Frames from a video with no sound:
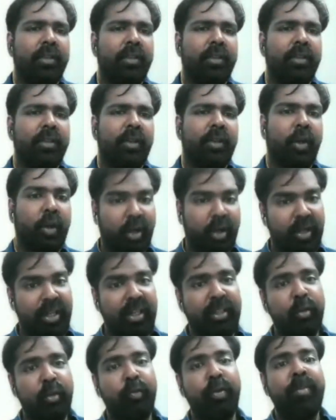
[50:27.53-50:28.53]
or rather
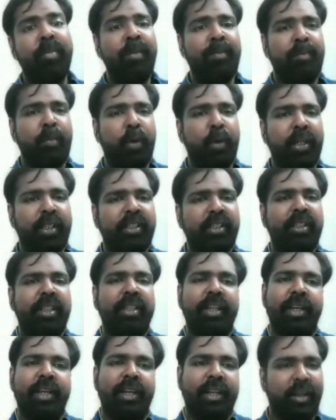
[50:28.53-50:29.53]
women poets in
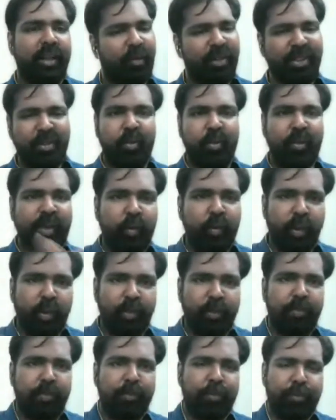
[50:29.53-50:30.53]
India, whichever way you want to
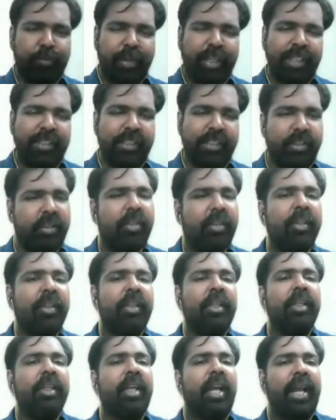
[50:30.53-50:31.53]
phrase it.
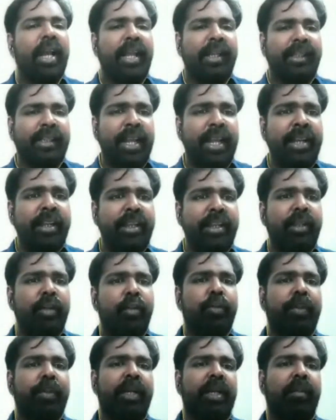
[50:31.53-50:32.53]
And then you
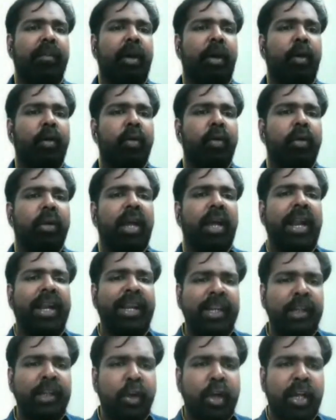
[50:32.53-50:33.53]
speak about An
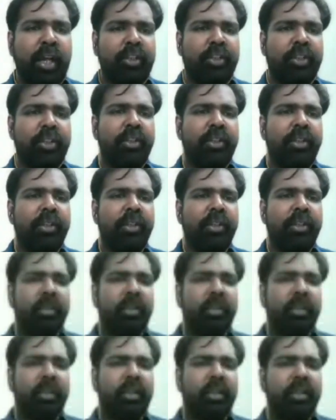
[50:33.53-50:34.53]
Introduction
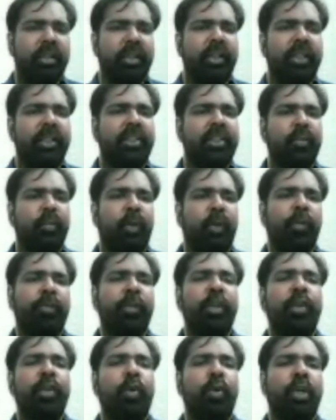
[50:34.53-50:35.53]
is one of the
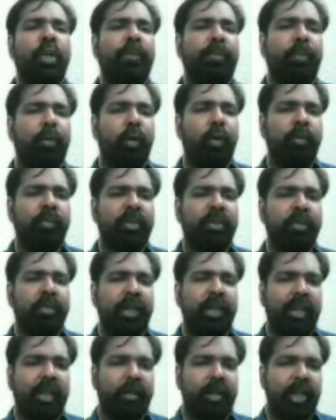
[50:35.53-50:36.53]
noted poems by
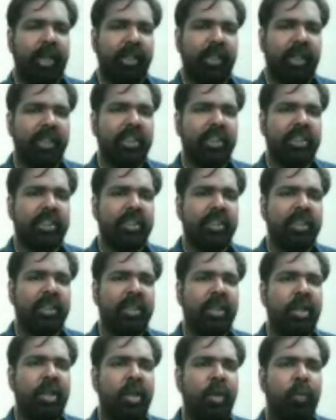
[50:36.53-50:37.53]
Kamala Das,
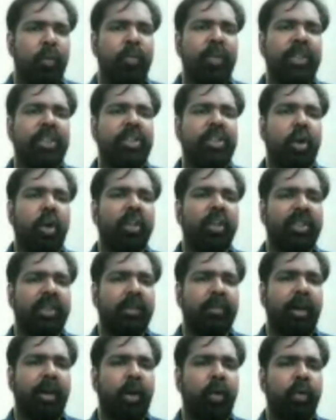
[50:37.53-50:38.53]
which talks
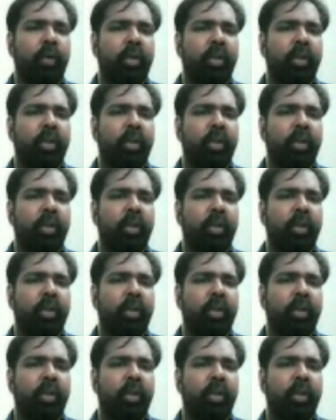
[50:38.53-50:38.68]
about